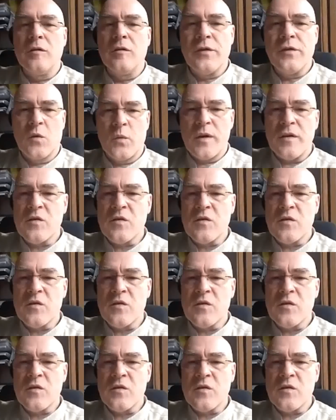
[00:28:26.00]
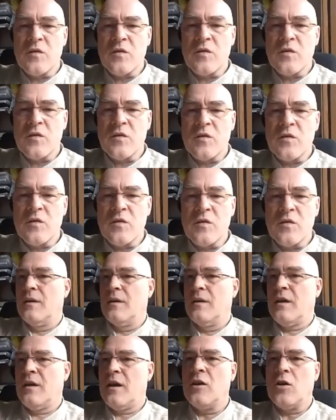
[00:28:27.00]
the West would
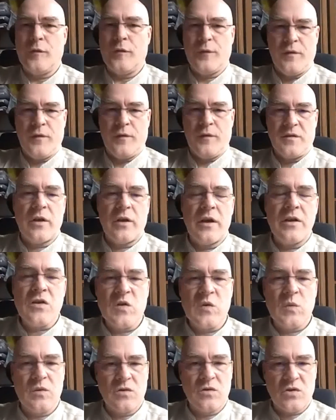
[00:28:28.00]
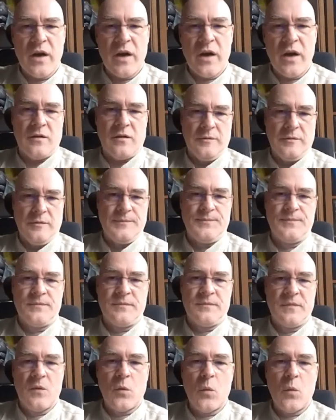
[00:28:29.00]
cut off its relations with China,
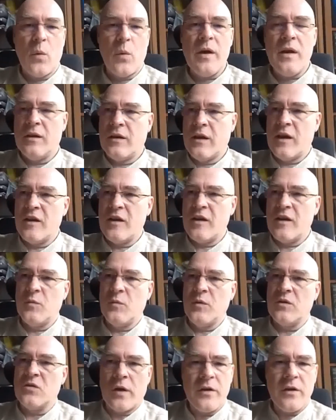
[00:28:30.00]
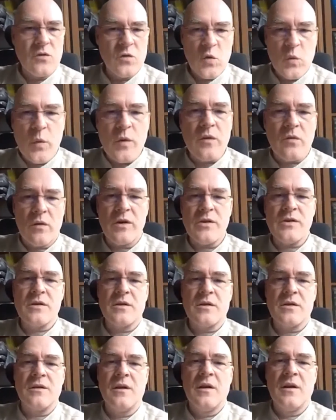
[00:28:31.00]
the way it has been trying to do with
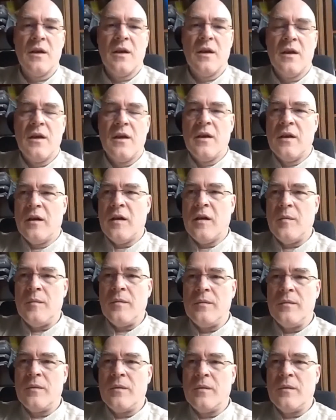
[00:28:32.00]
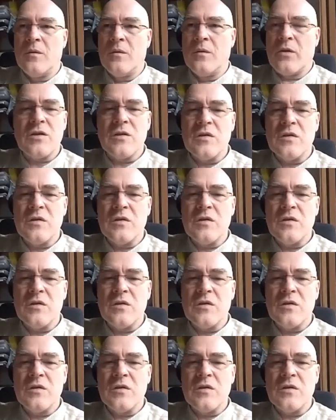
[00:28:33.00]
Russia. The Russians,